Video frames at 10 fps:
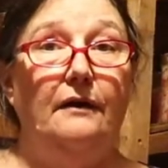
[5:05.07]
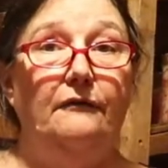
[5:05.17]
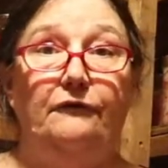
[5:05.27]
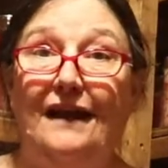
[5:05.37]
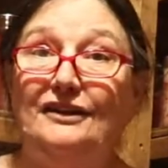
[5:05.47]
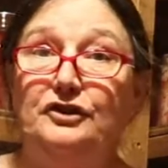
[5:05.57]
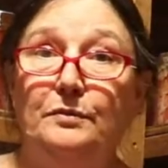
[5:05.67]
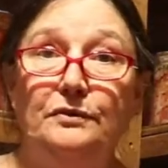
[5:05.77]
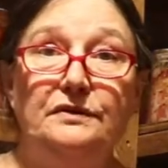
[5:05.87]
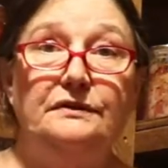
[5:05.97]

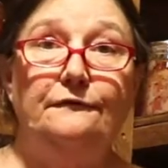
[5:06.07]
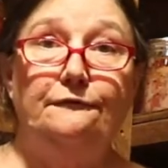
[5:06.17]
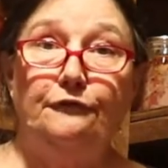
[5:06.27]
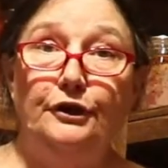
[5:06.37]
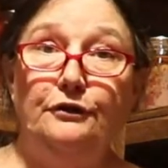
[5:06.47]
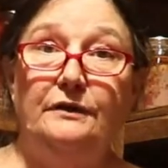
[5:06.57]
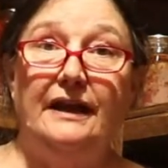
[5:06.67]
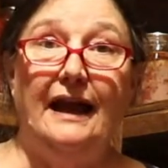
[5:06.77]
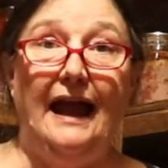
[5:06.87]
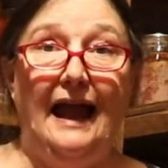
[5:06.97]
vegetables, fruit,
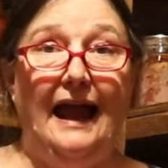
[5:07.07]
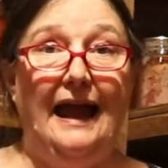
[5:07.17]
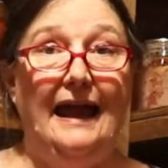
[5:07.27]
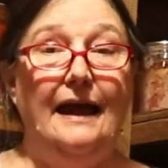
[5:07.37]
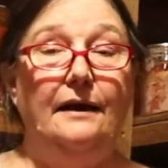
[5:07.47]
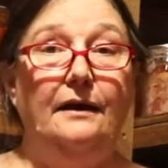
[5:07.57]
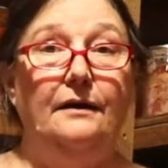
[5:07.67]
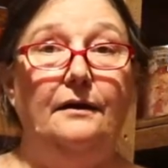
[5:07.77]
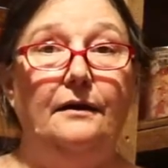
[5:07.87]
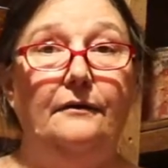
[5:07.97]
and
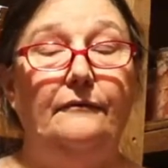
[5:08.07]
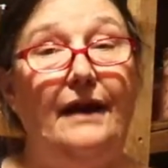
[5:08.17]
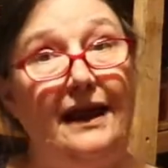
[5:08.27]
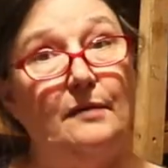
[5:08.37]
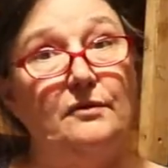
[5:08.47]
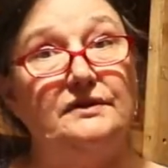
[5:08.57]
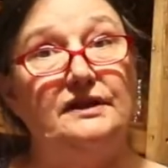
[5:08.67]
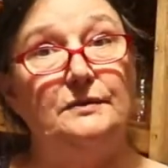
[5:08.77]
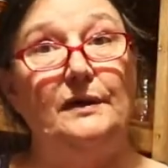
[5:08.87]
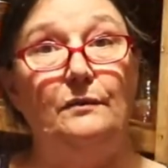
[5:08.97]
animals,
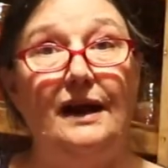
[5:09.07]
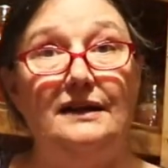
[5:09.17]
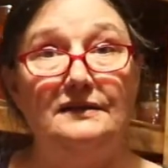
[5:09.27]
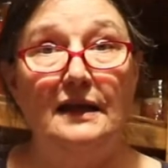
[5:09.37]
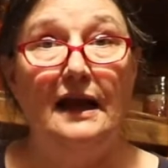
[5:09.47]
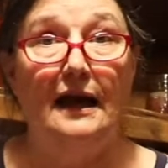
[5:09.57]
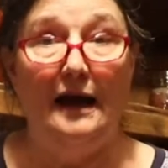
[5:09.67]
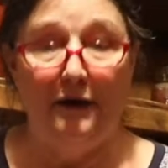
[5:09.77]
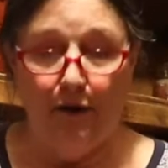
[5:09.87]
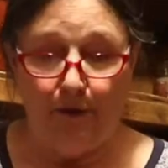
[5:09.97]
because we raise
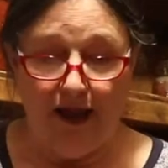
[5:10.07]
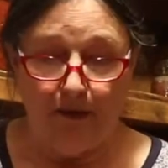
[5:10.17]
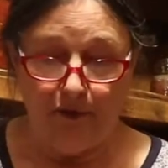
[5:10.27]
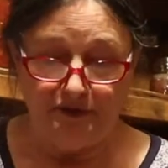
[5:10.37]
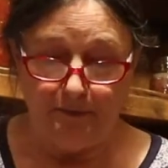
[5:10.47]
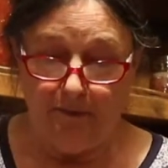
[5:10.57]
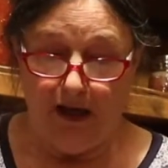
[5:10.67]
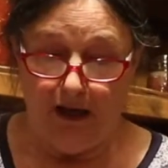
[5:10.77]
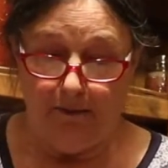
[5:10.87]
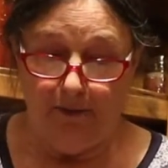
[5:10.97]
our own animals,
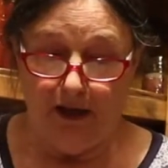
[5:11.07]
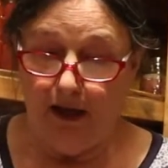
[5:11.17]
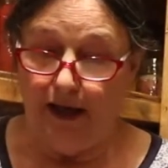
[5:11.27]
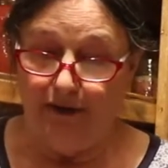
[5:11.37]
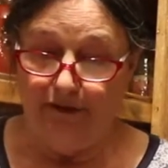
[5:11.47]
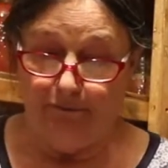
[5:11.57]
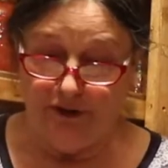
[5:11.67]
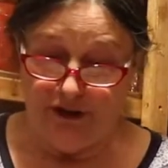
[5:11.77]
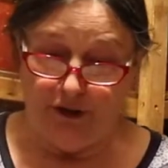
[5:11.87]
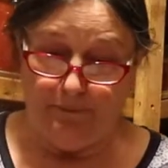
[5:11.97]
a lot of them
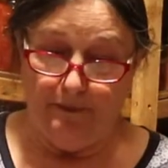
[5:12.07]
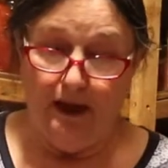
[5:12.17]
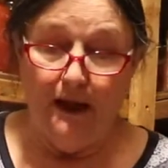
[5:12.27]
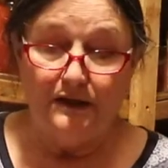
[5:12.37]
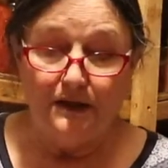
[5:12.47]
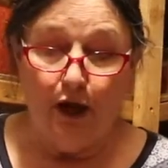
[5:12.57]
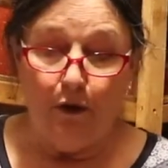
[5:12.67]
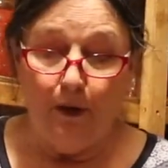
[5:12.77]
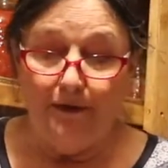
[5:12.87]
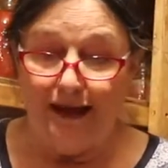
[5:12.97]
too.
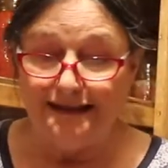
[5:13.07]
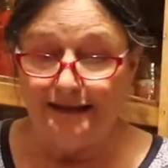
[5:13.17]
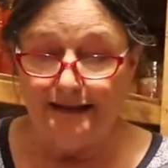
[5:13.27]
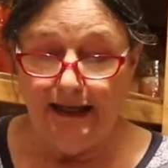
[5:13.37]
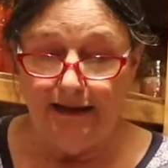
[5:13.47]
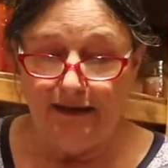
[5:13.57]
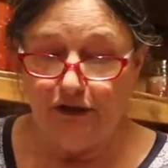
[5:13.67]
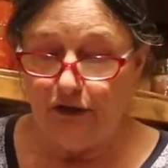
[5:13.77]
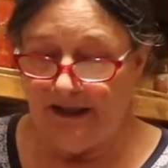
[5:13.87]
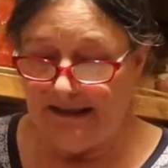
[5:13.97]
So that's the thing
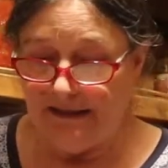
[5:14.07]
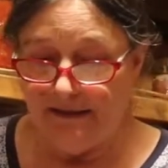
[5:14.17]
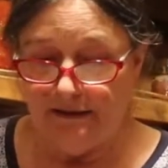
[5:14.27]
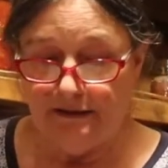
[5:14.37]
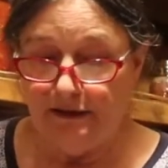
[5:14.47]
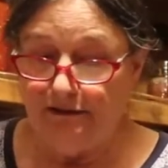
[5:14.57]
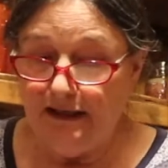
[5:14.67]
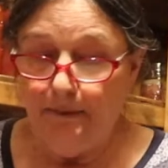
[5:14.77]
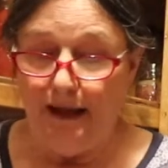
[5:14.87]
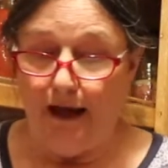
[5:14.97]
that you need to
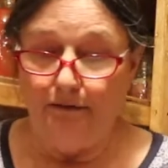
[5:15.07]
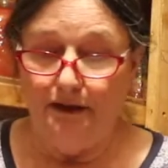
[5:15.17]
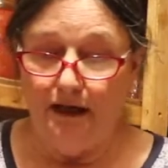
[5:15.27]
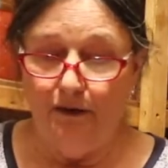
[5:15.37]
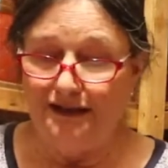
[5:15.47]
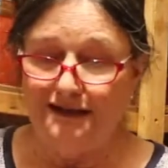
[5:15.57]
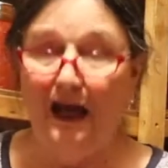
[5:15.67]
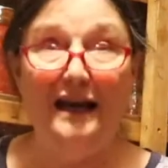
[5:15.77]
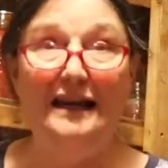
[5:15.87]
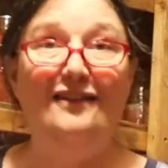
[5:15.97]
think about. You know, it's
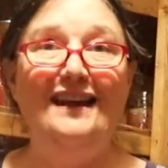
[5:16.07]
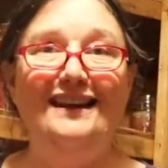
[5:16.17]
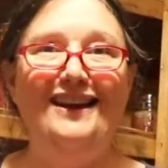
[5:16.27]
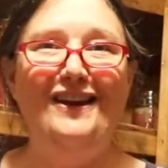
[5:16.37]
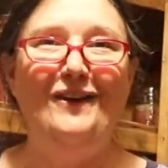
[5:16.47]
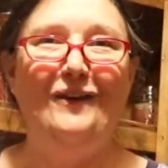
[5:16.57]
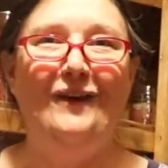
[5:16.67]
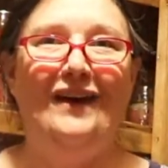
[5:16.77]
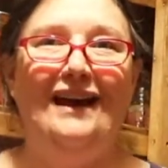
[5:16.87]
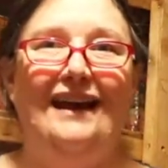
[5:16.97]
not anything new.
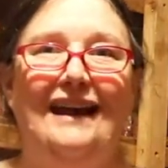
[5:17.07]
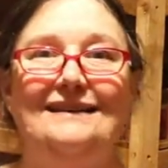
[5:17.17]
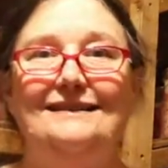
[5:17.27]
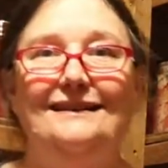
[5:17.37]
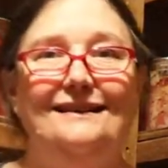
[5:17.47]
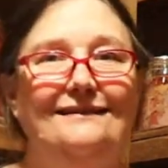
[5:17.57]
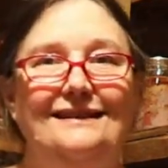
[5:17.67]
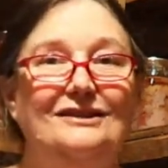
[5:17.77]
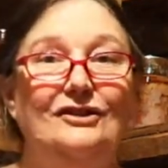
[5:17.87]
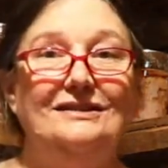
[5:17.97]
It's
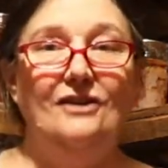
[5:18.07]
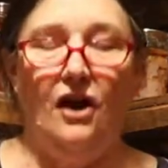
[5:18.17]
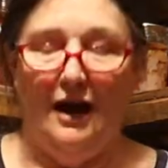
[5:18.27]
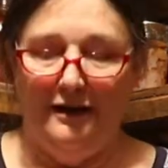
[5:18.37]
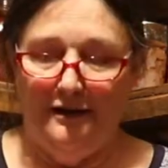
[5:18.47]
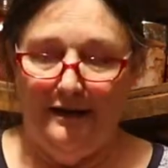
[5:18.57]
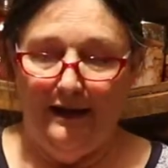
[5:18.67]
just not.